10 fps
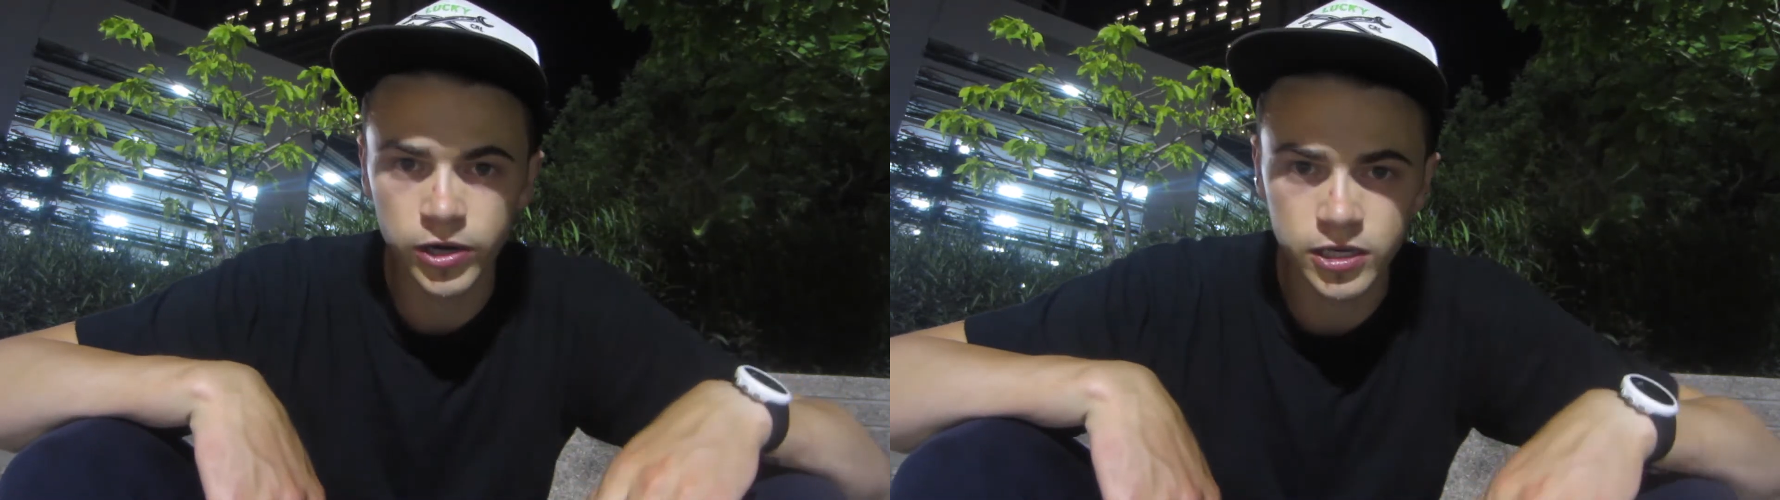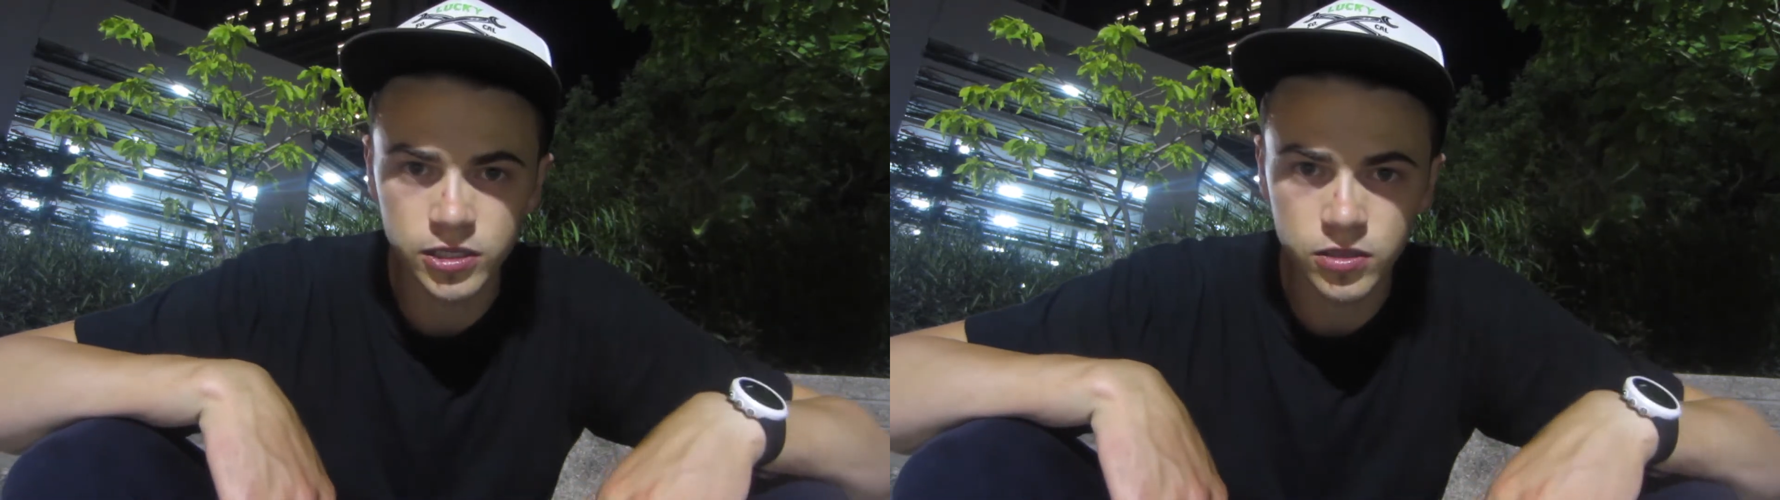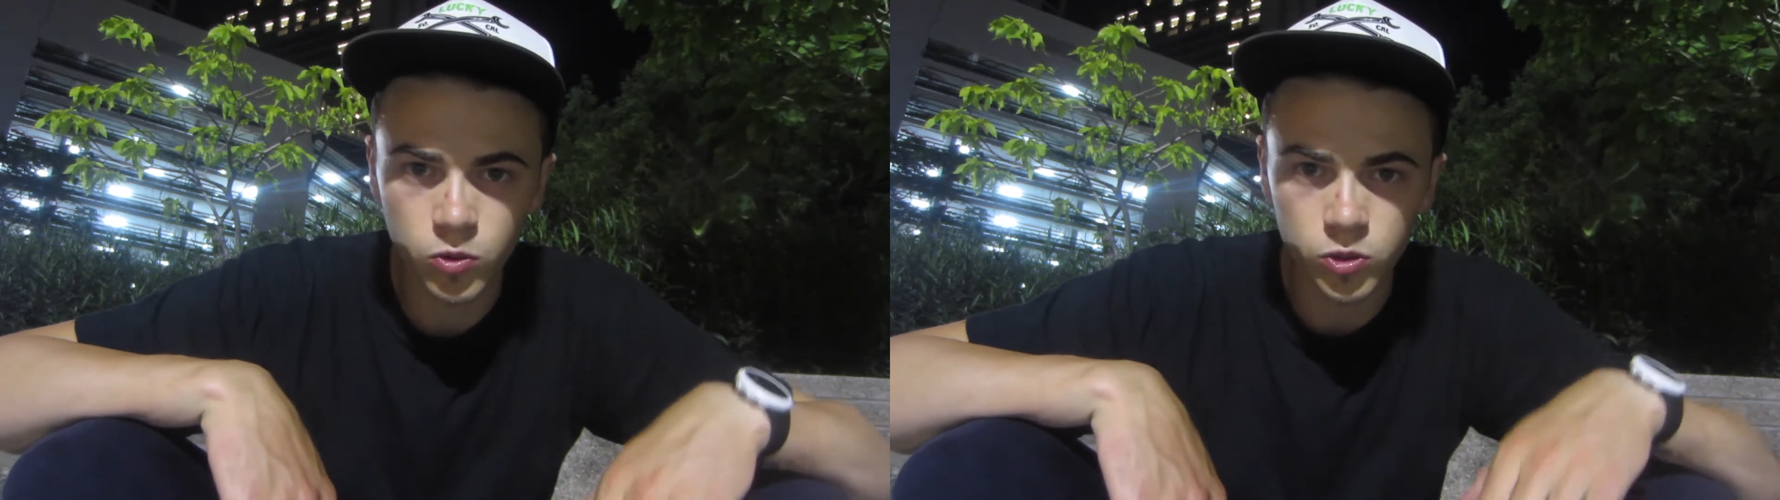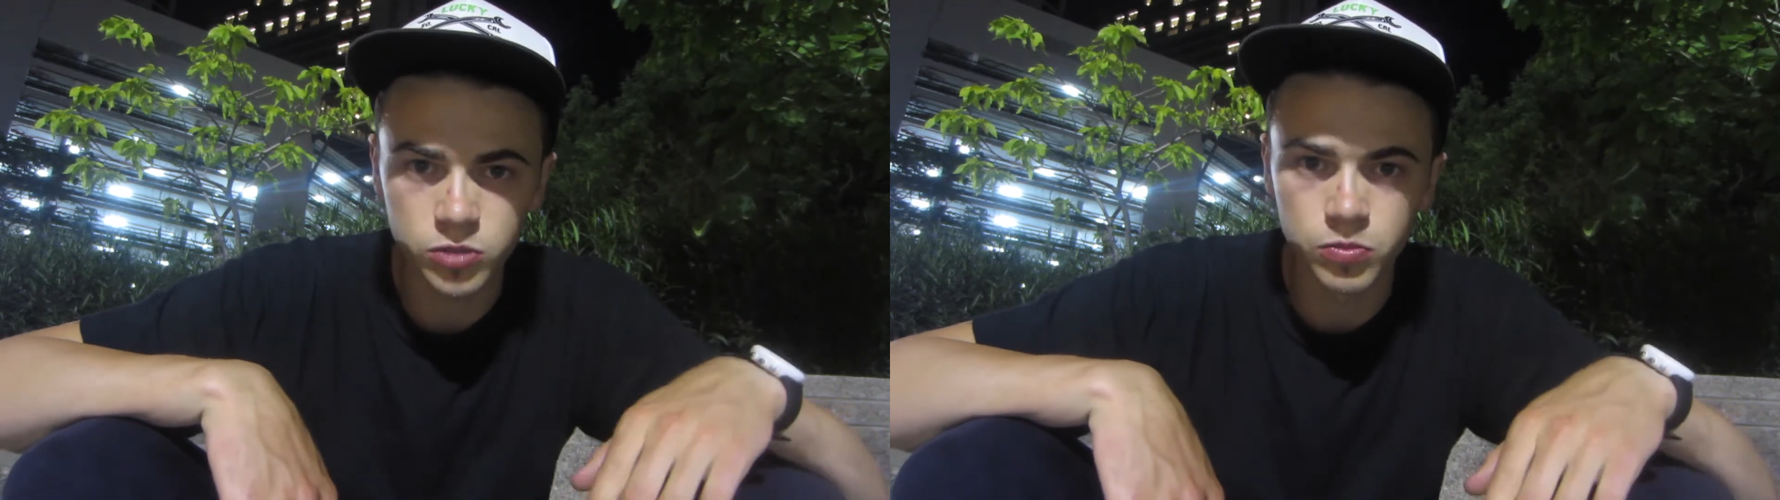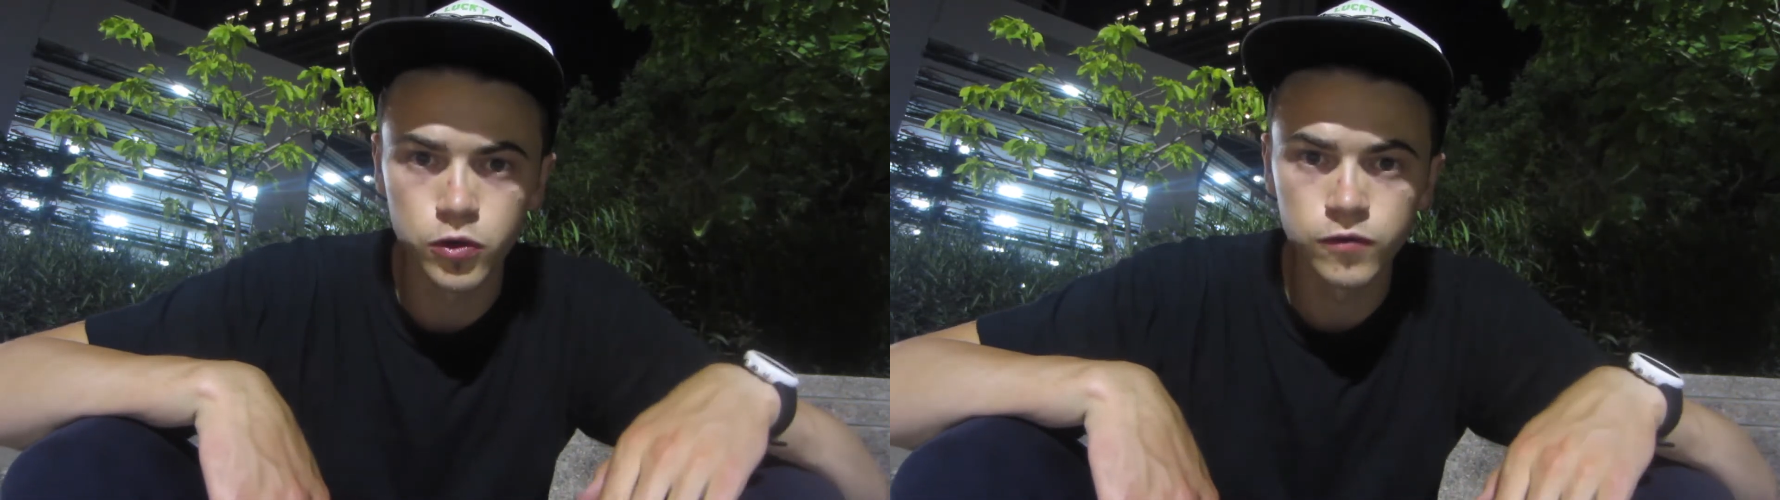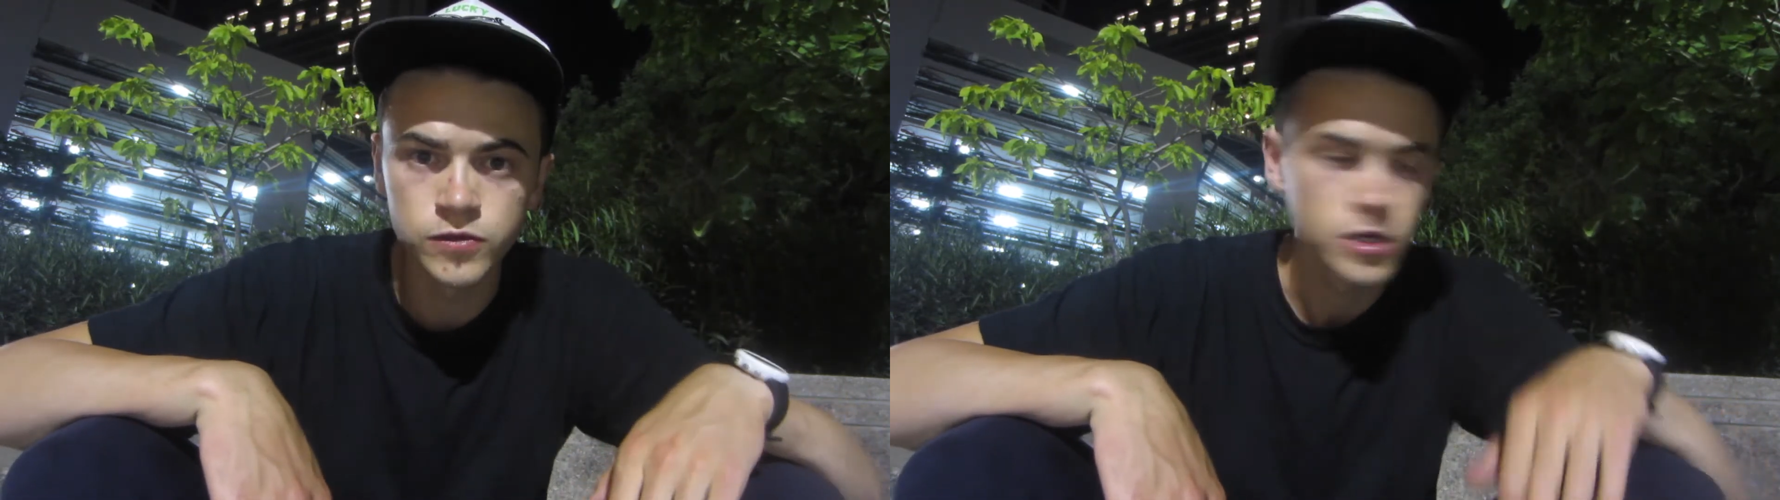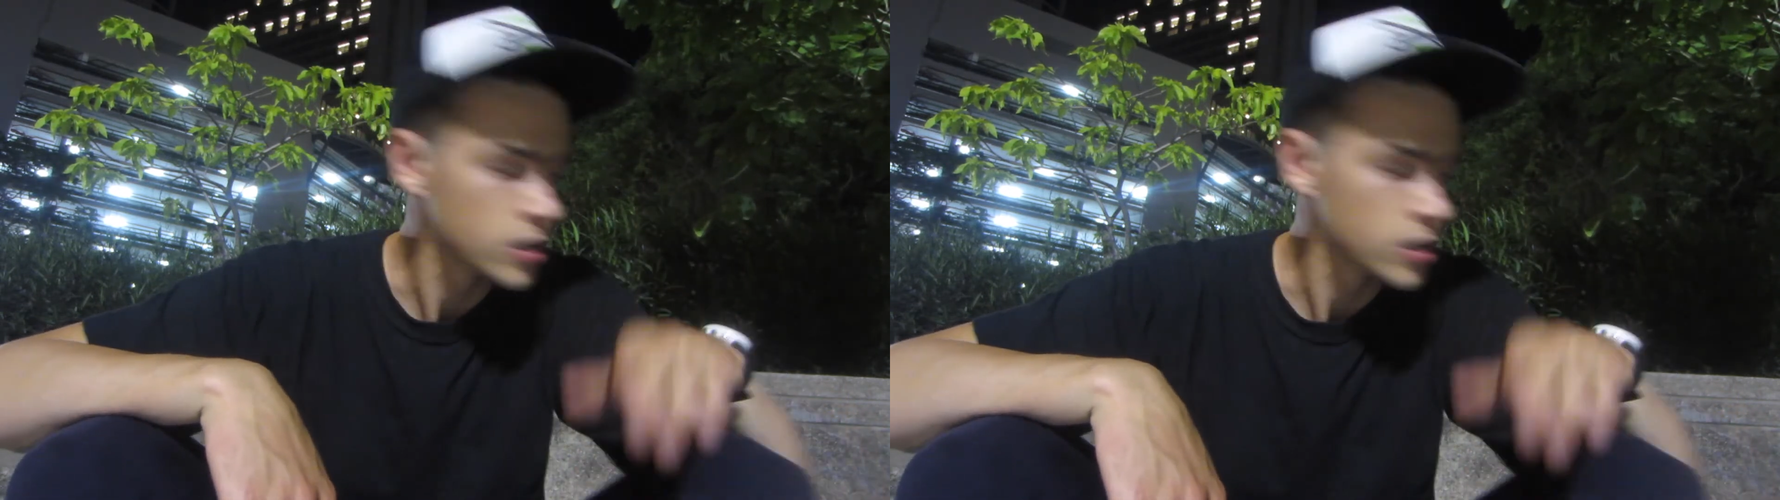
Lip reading: his awesome moves.